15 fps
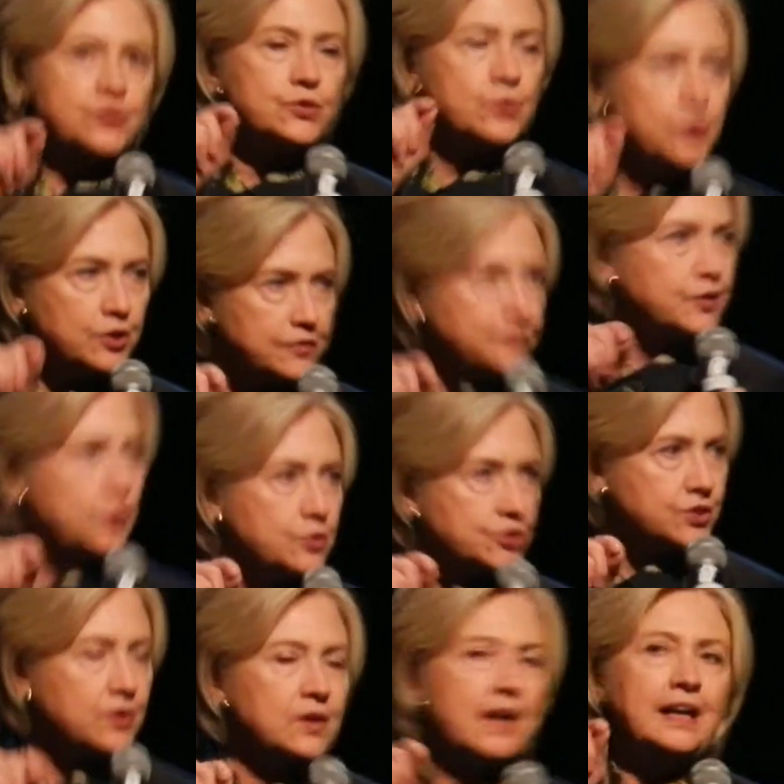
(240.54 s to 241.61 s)
to your
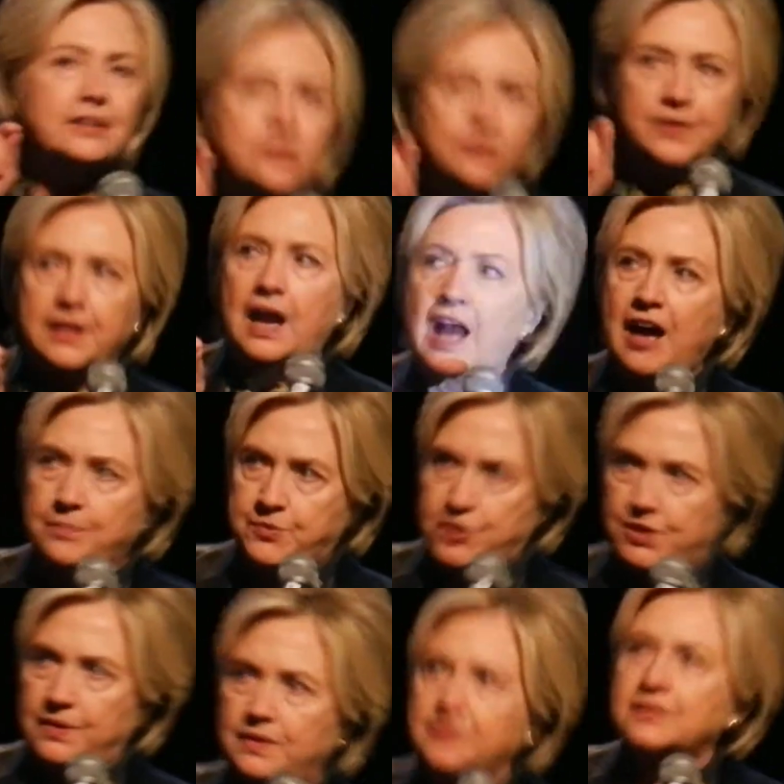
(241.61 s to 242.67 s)
future and to the
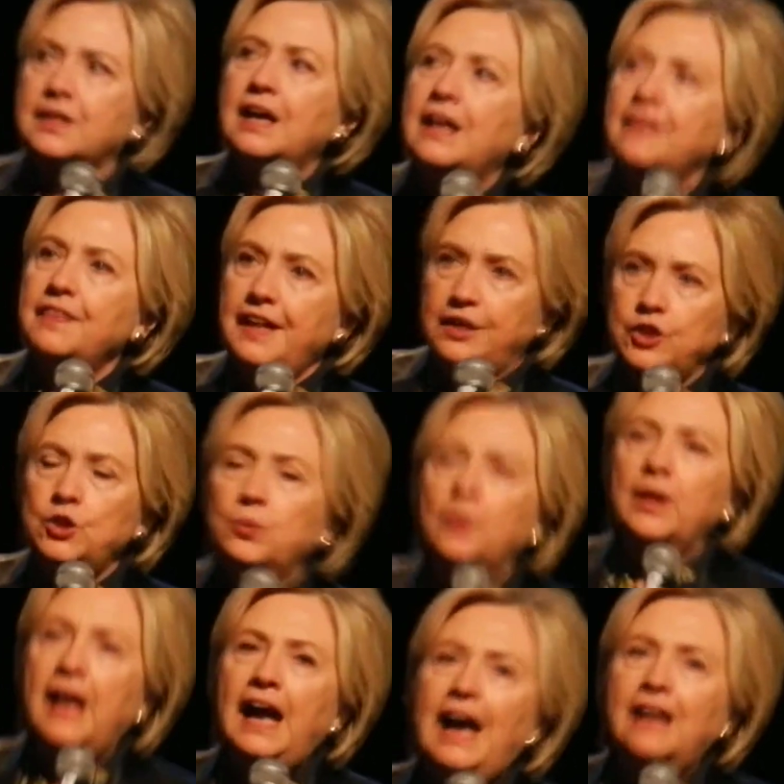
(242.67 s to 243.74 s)
options that you
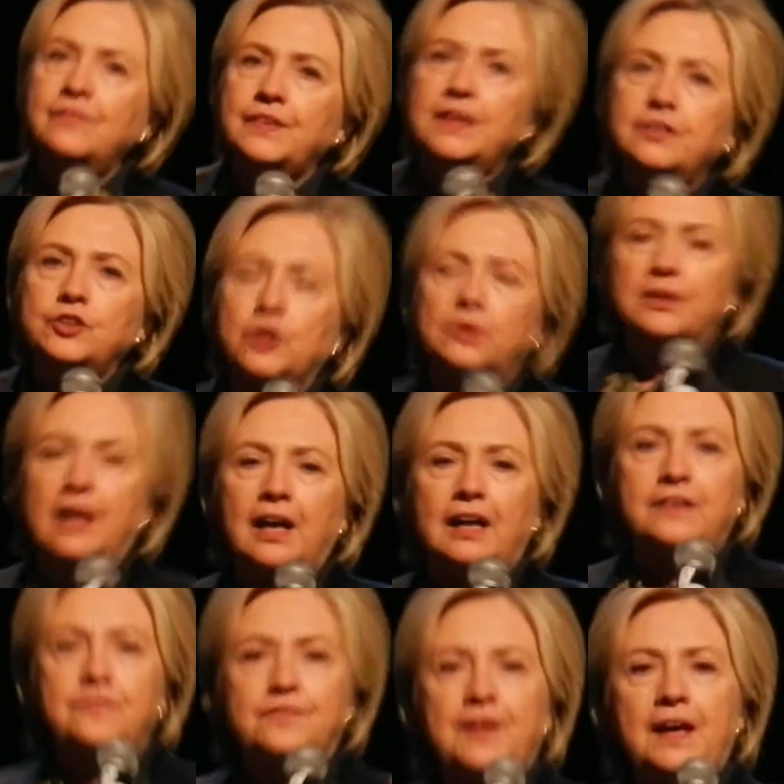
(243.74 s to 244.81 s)
will have in your
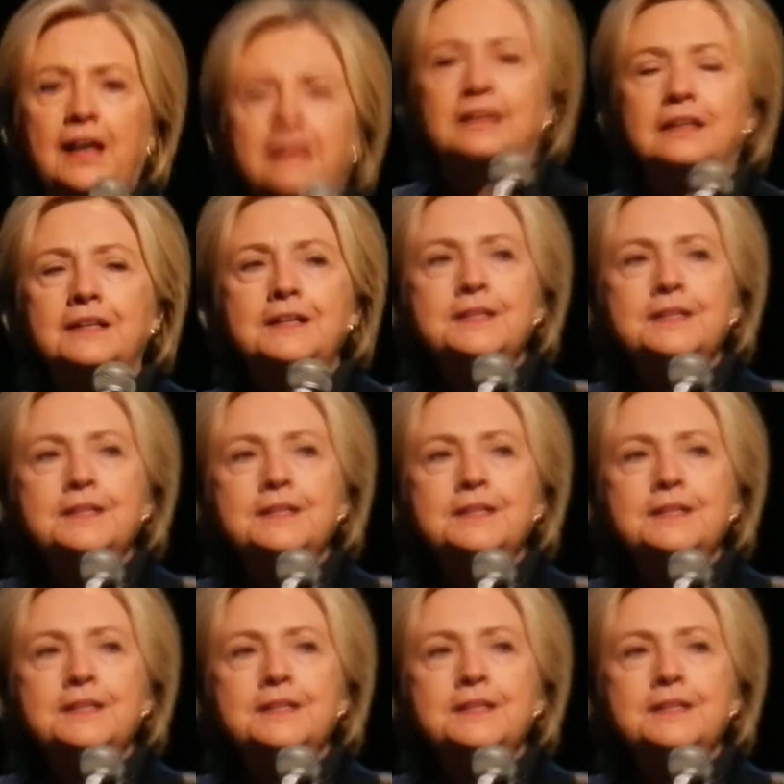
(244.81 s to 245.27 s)
life. And